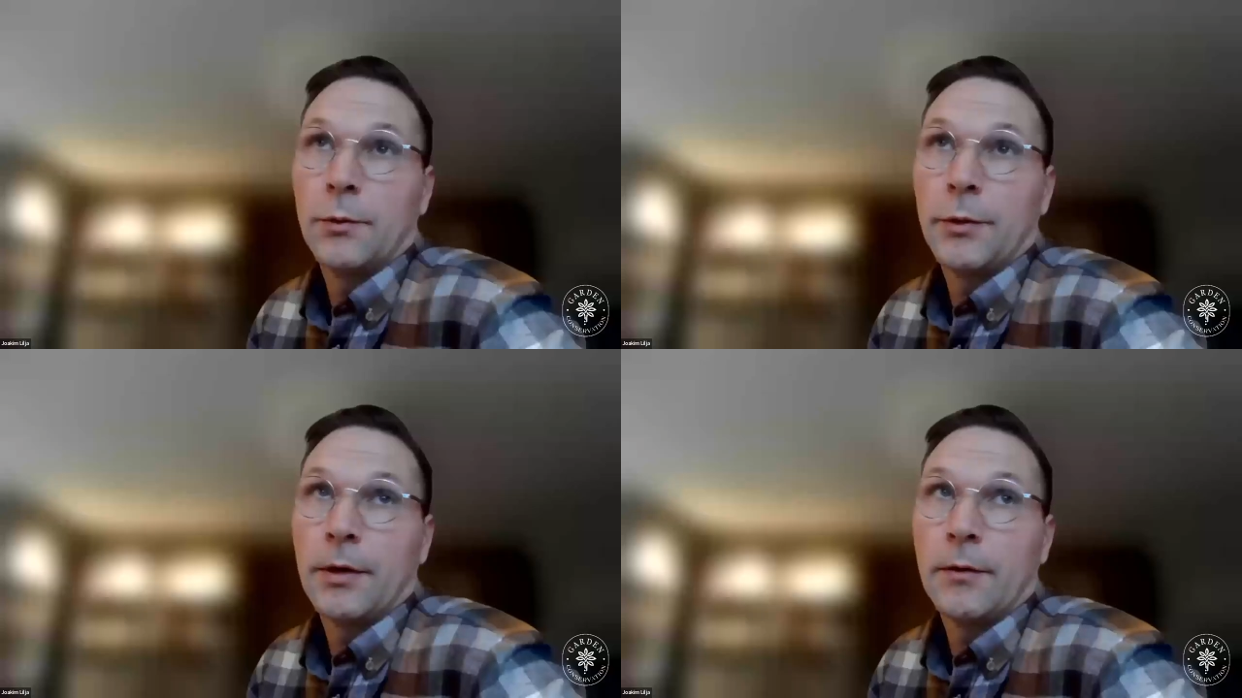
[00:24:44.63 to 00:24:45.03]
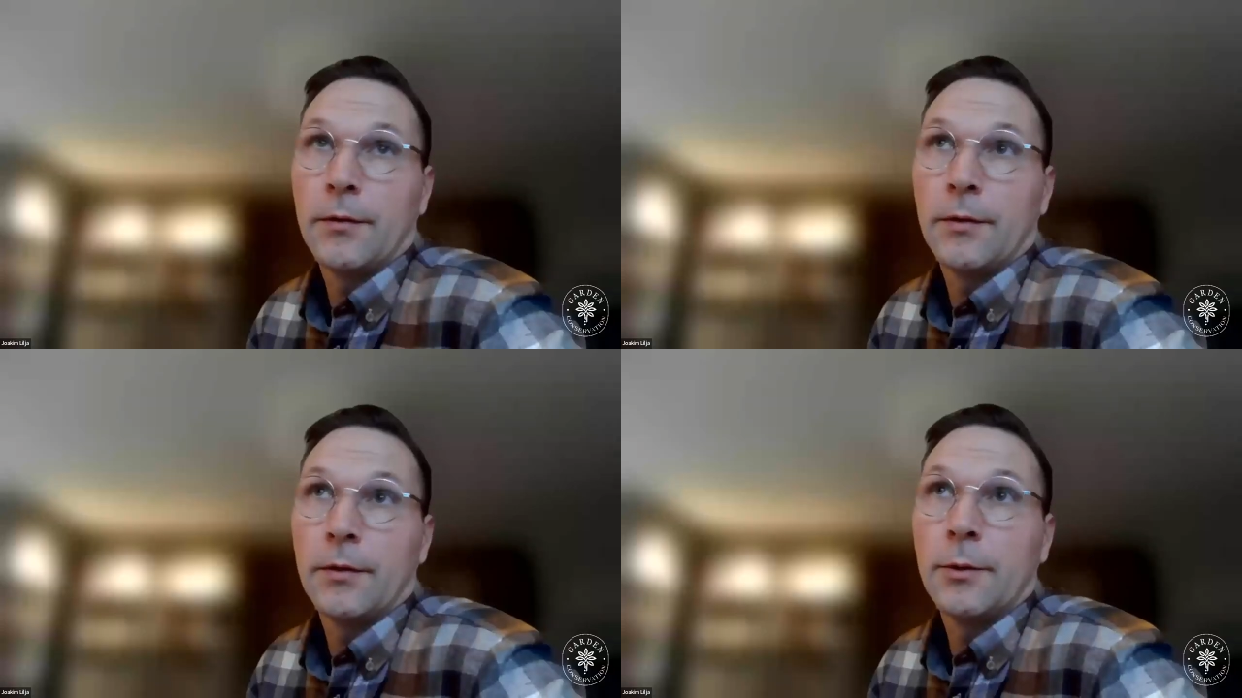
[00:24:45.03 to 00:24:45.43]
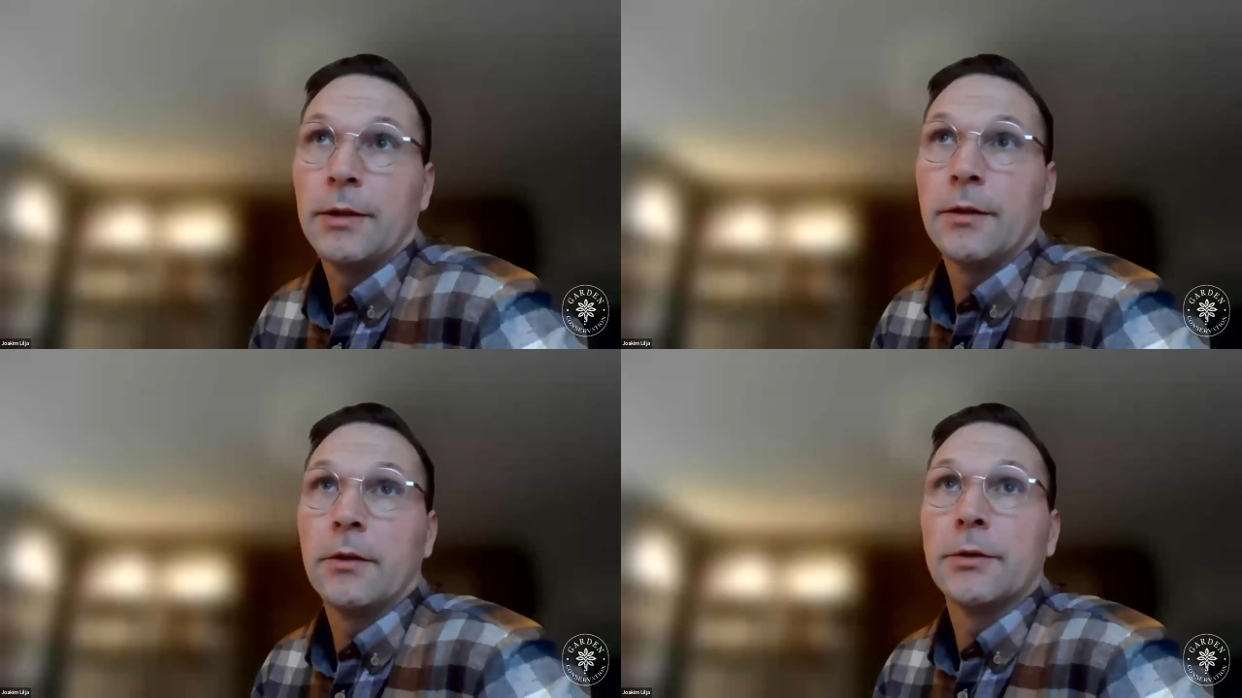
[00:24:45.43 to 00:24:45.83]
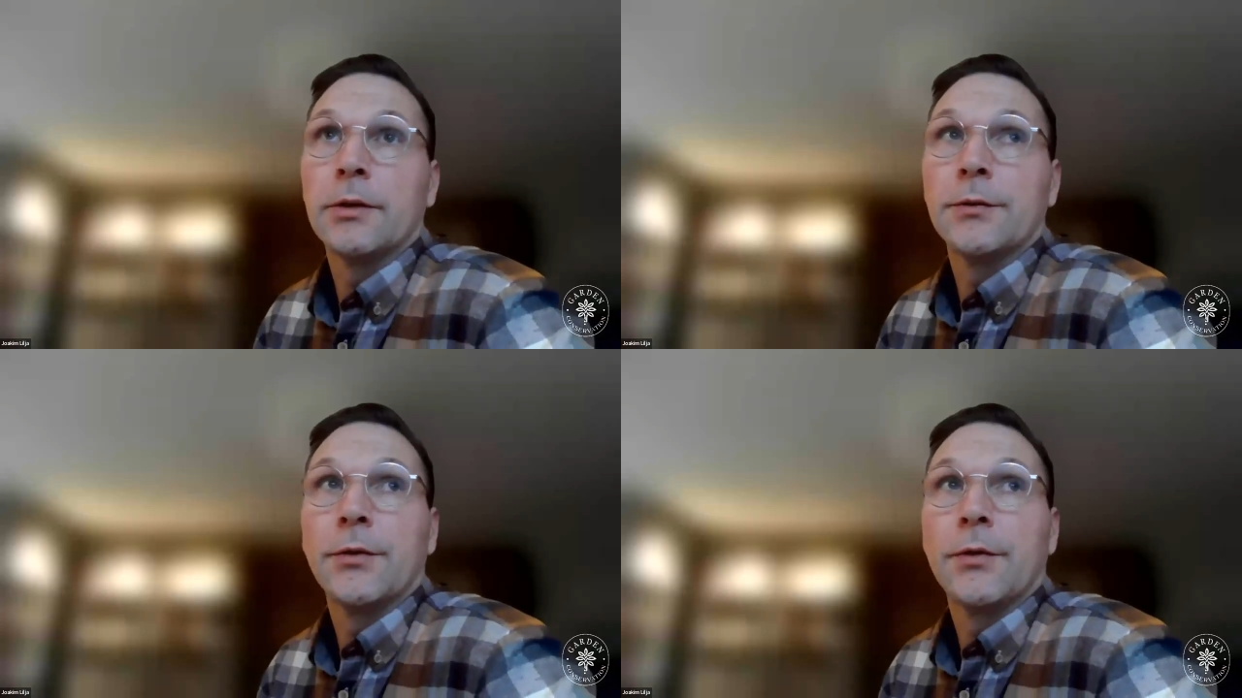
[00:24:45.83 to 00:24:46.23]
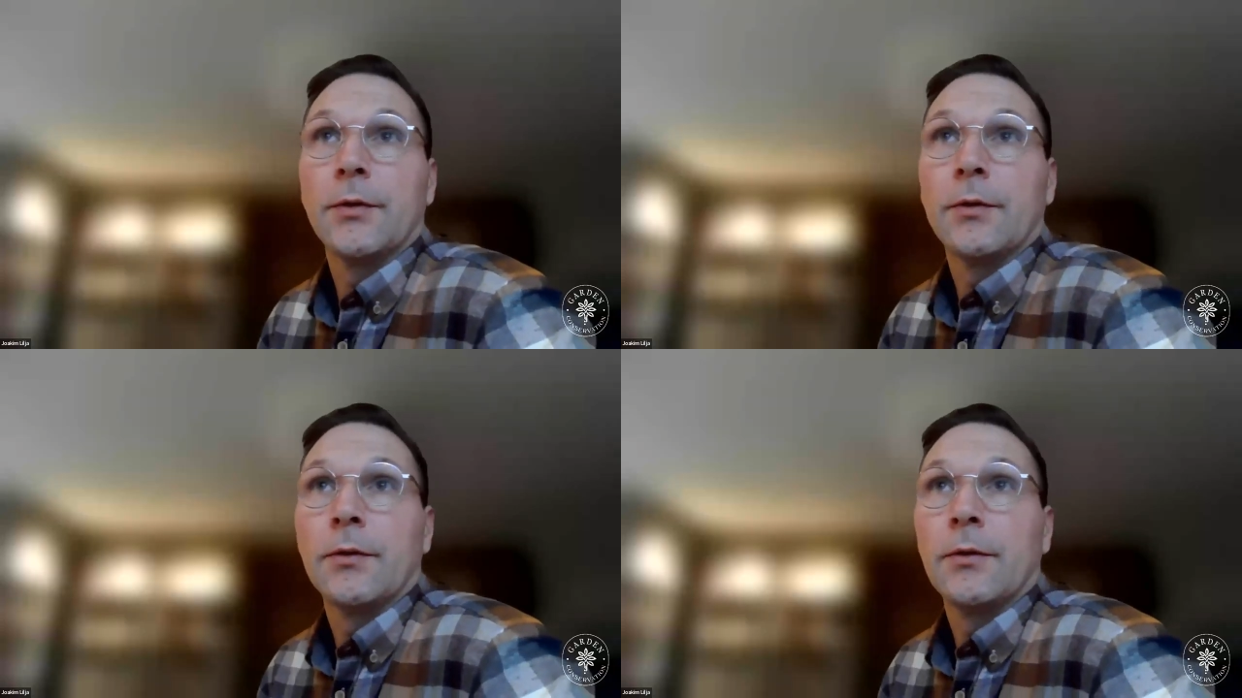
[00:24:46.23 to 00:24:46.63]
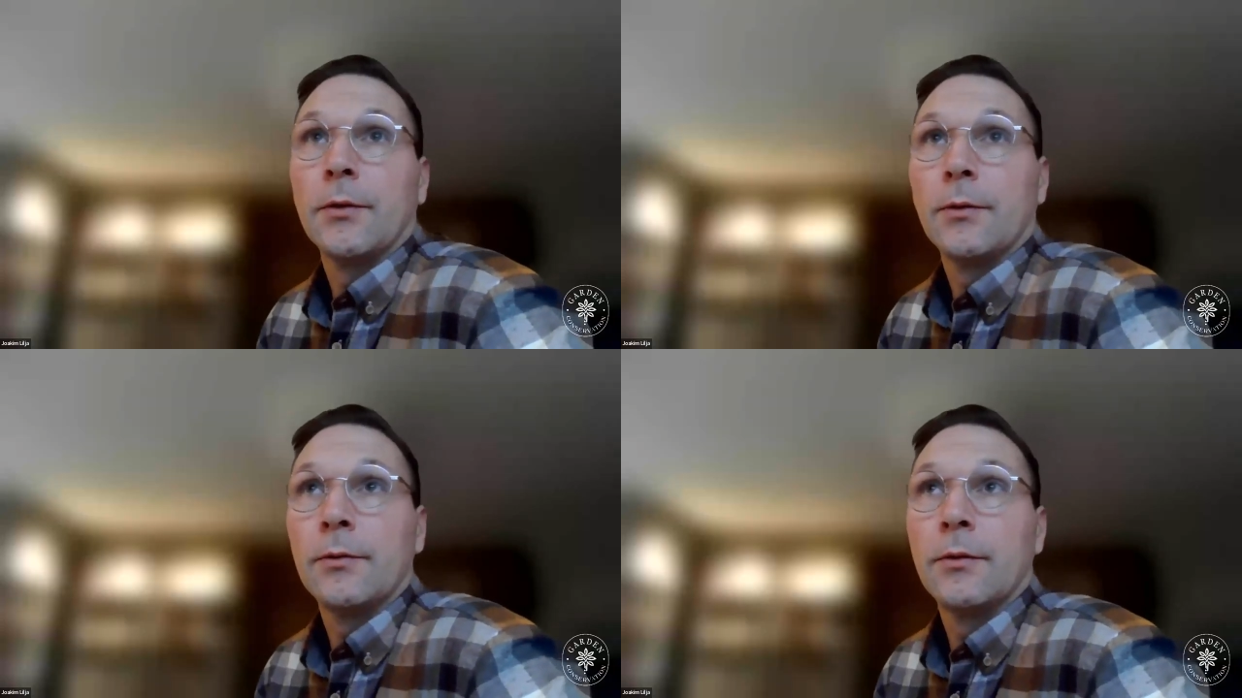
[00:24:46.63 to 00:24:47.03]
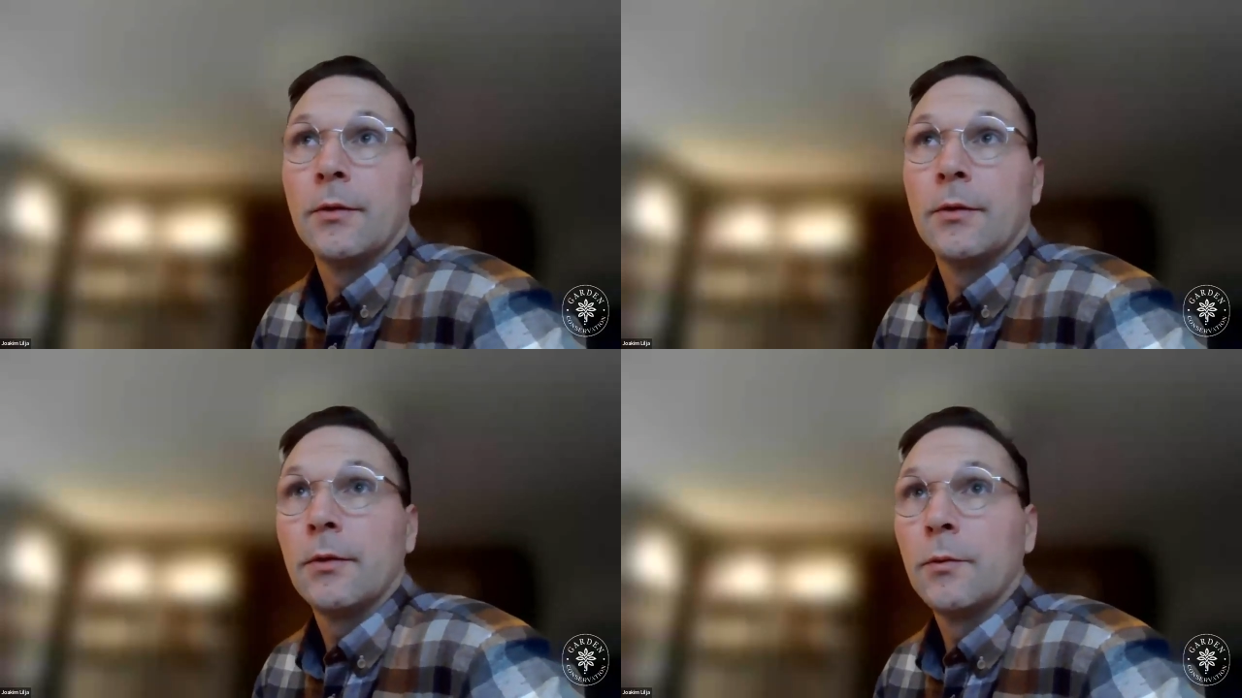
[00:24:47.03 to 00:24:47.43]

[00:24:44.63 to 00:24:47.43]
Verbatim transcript: we have quite a lot of stone